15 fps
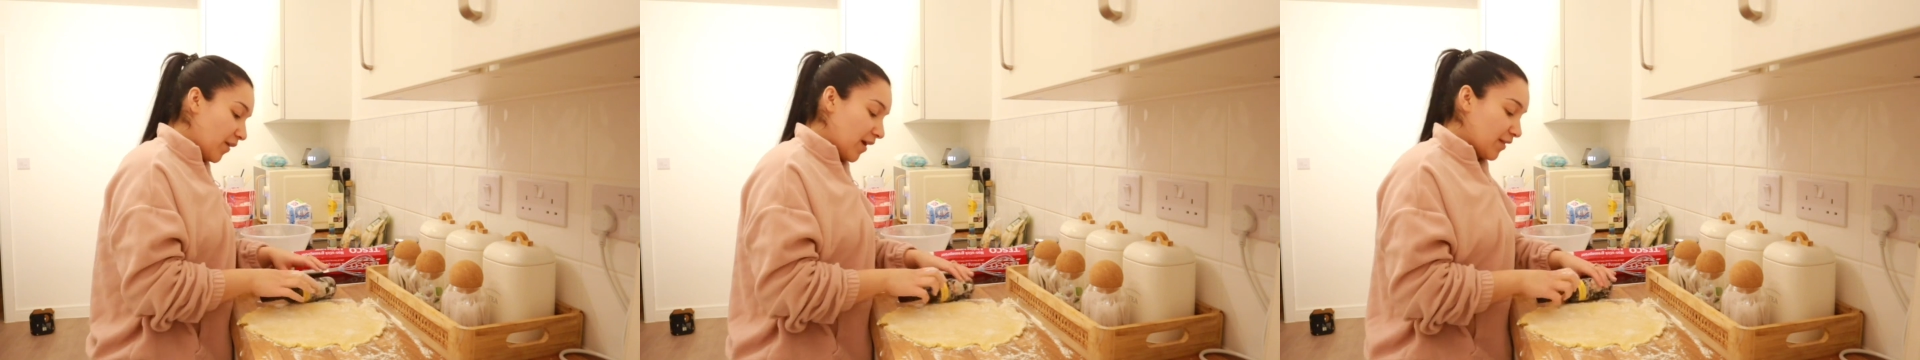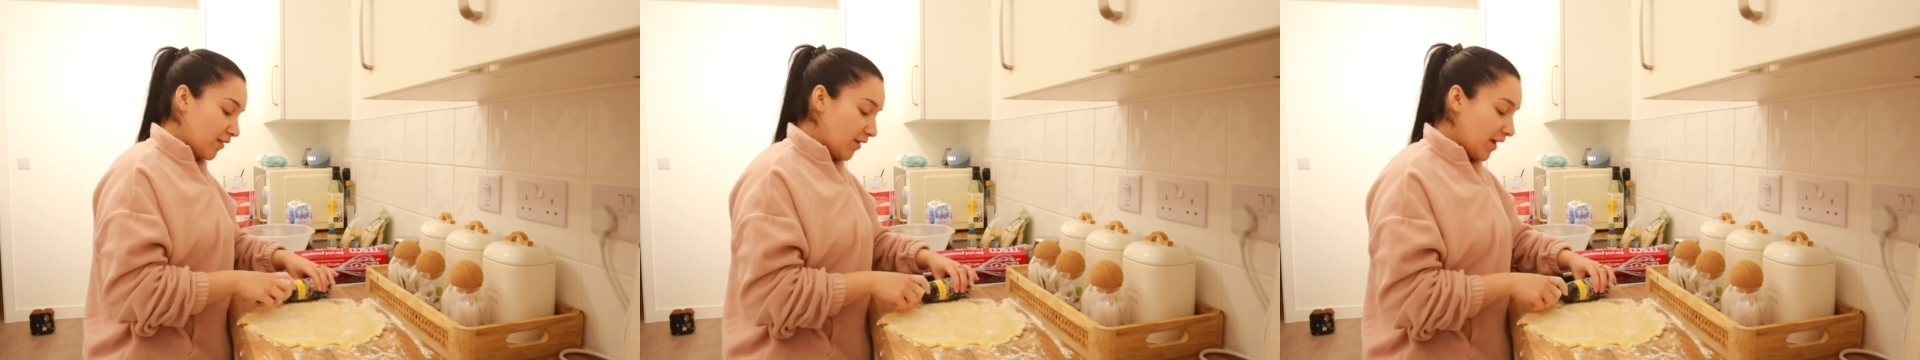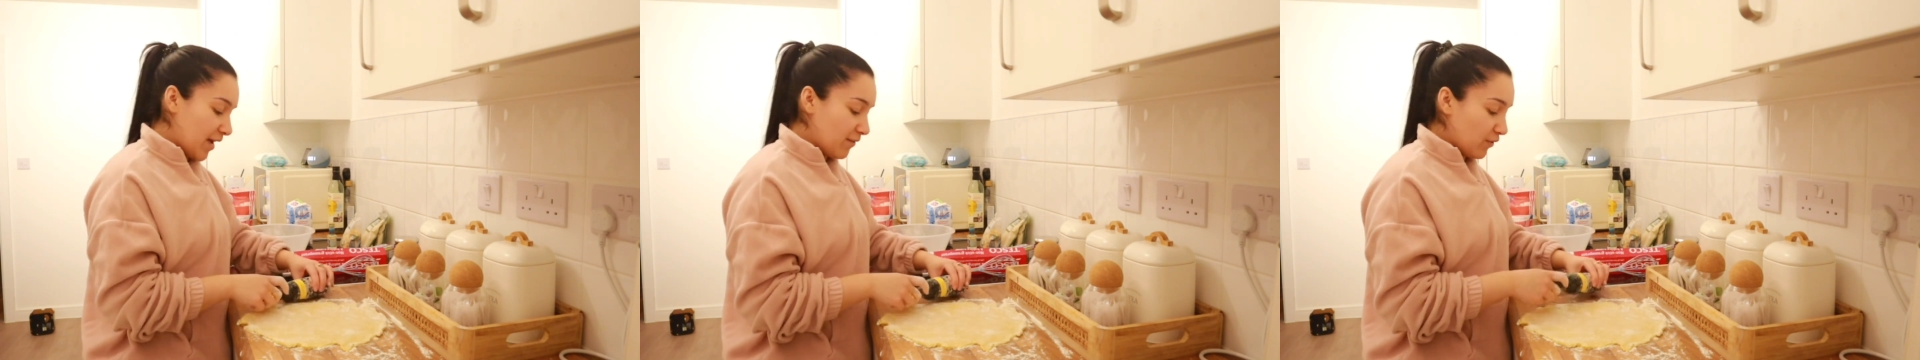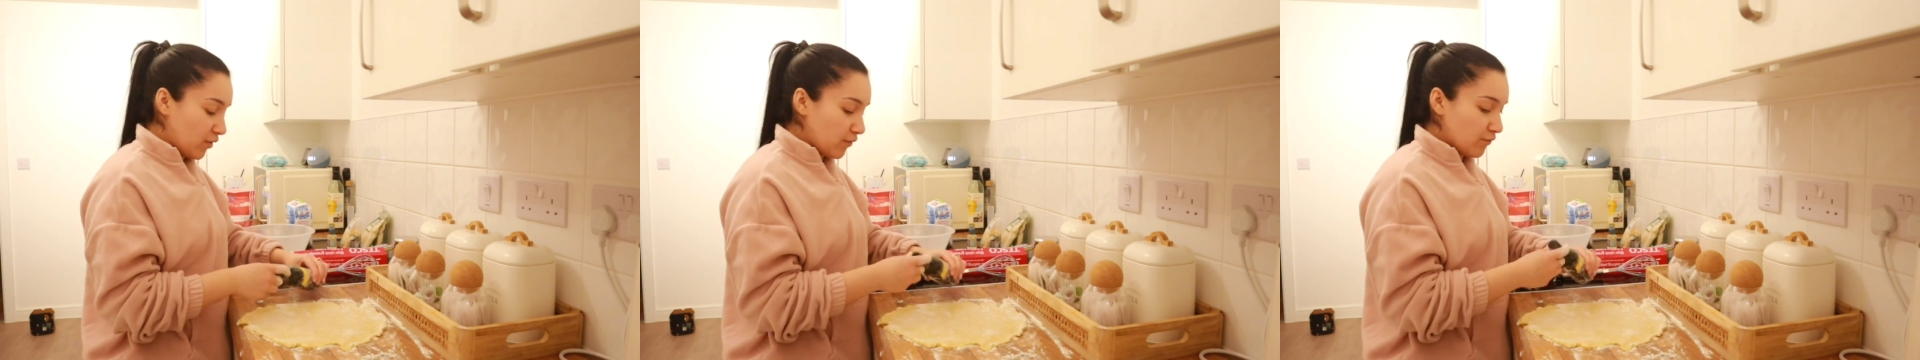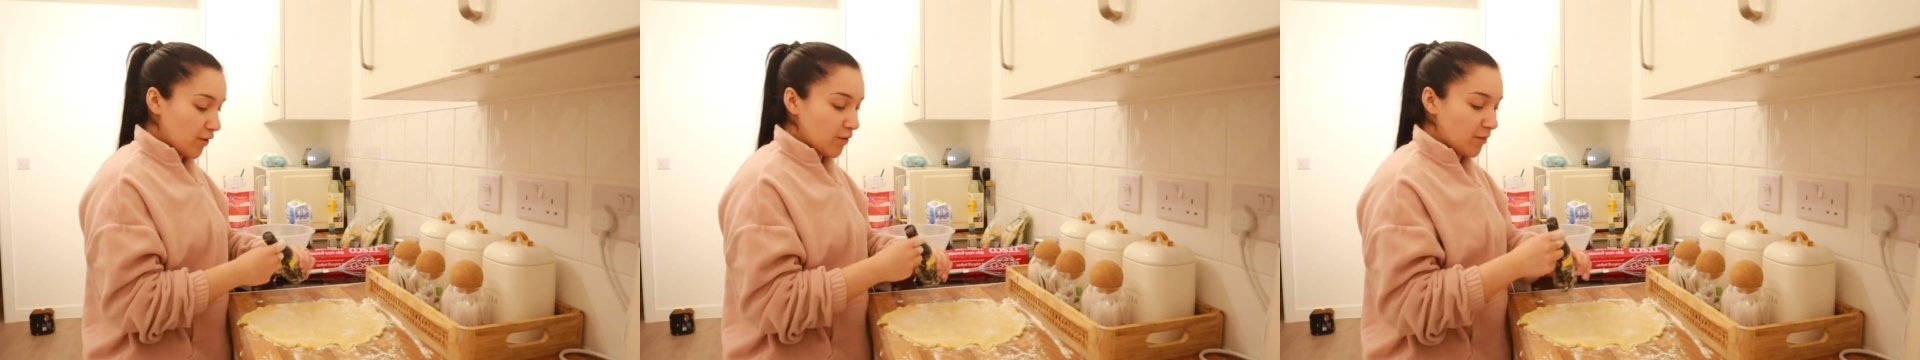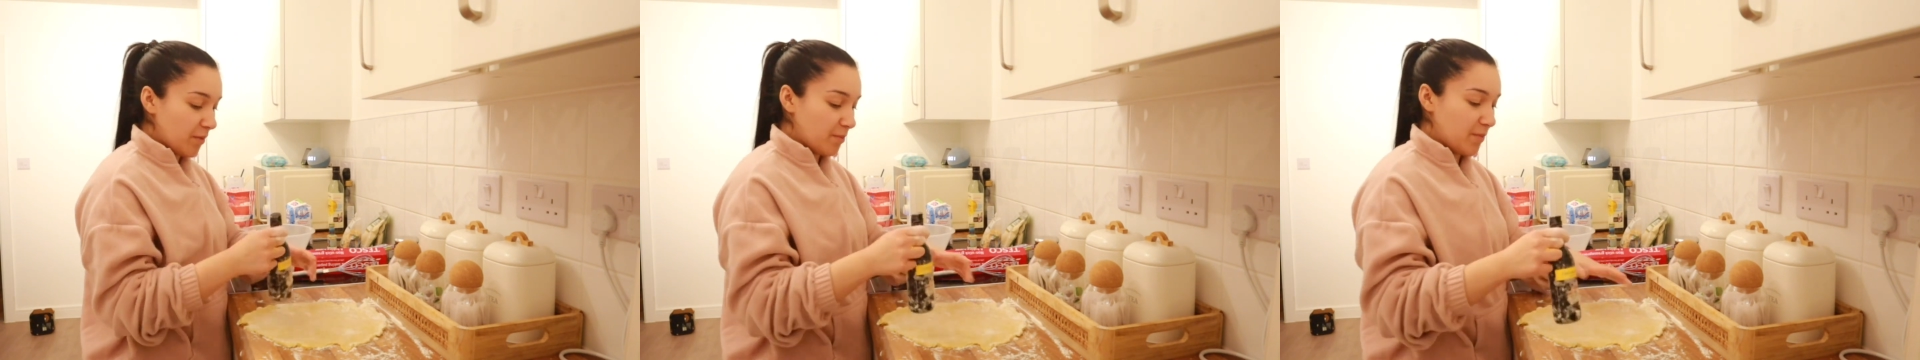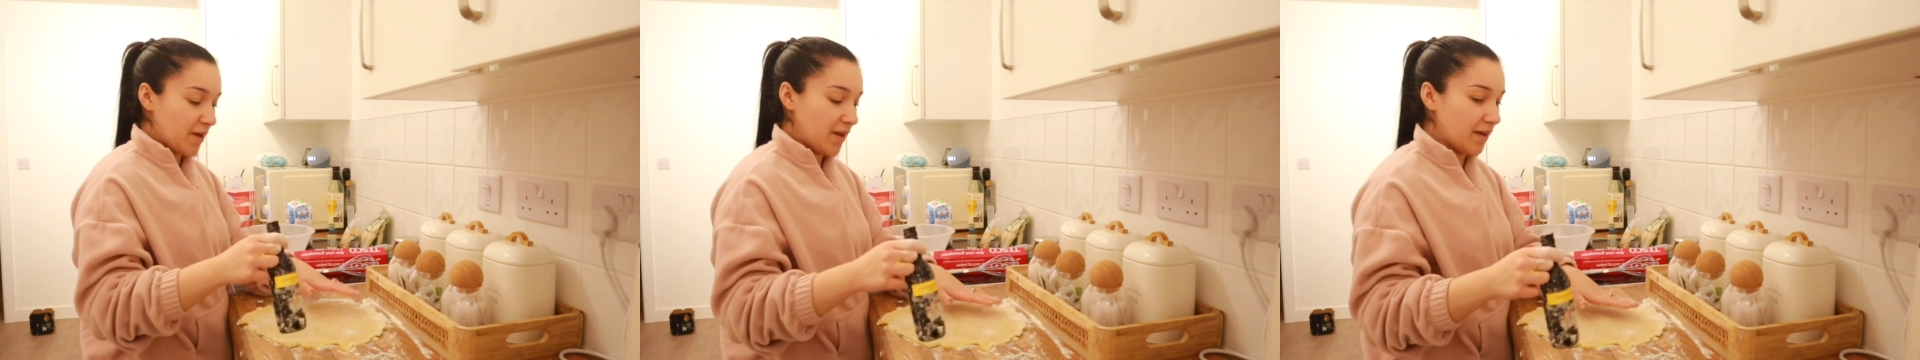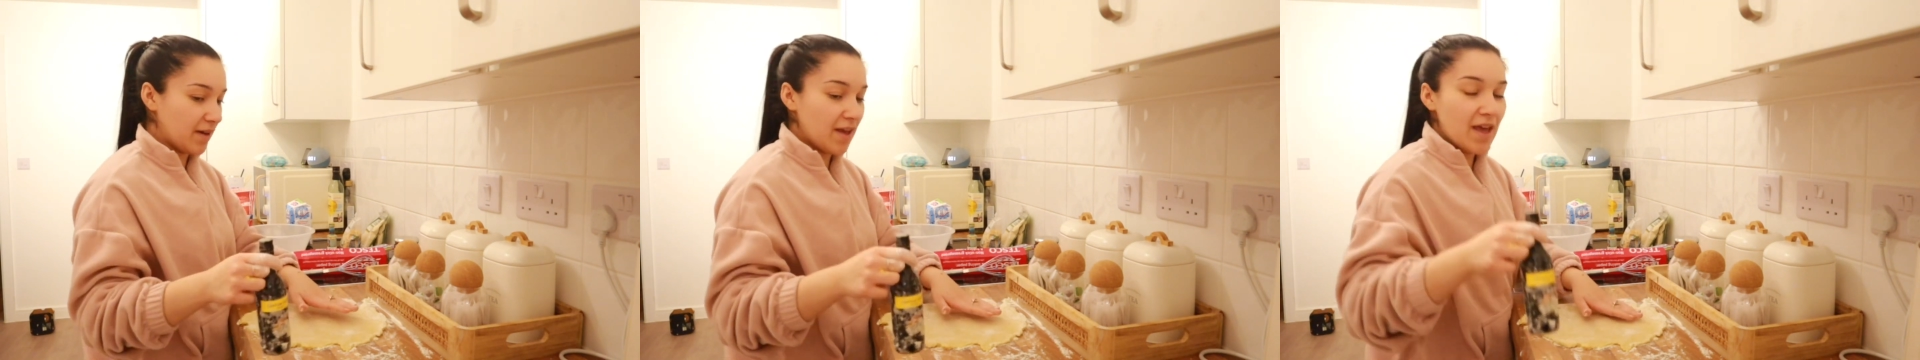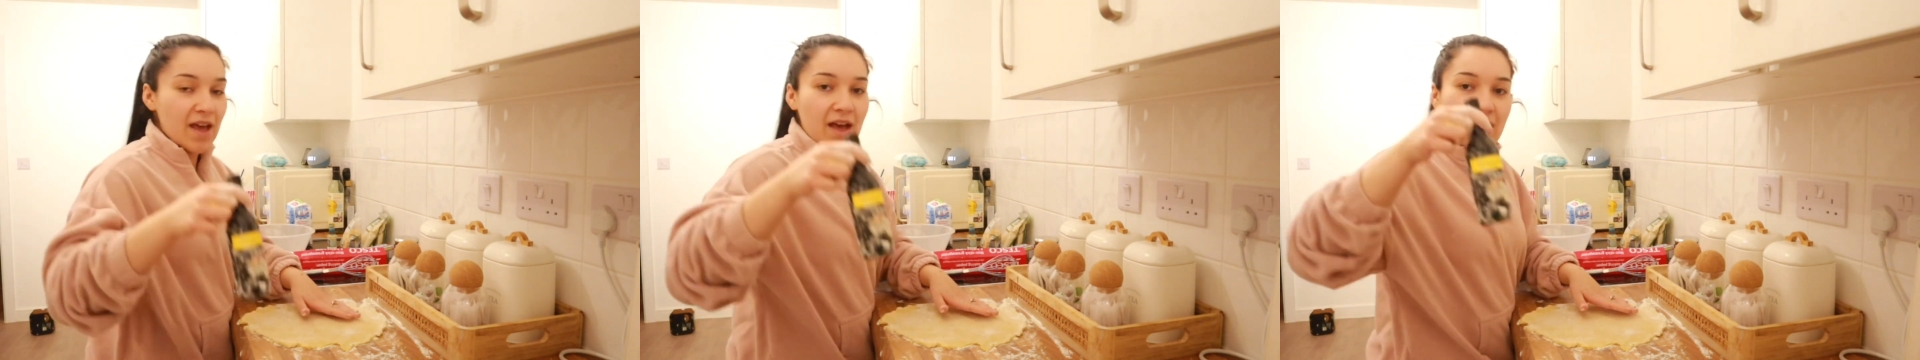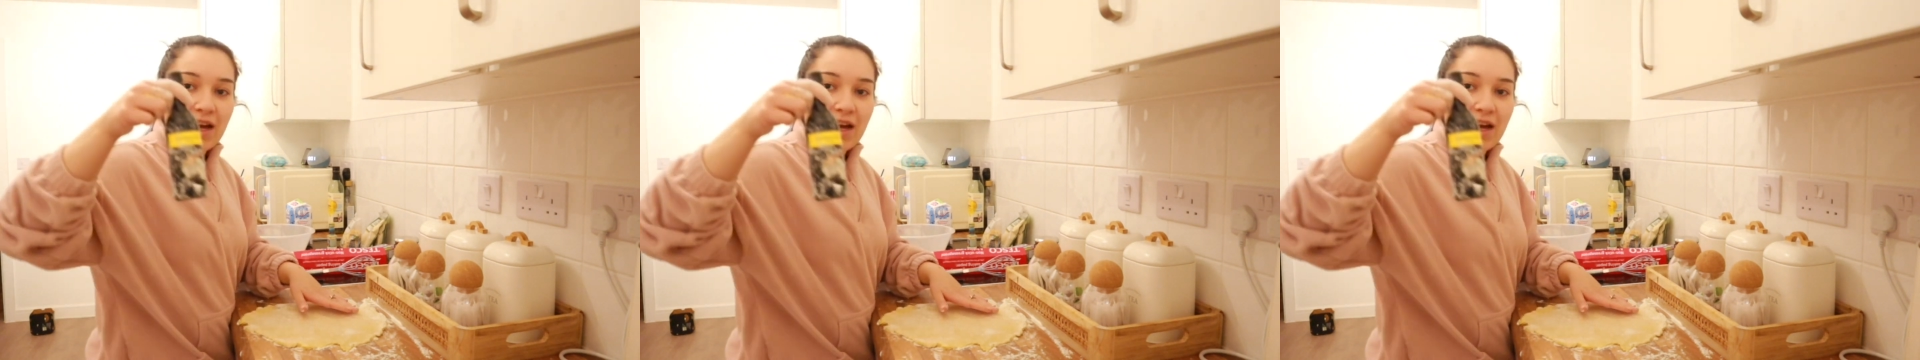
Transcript: fact that I haven't got a rolling pin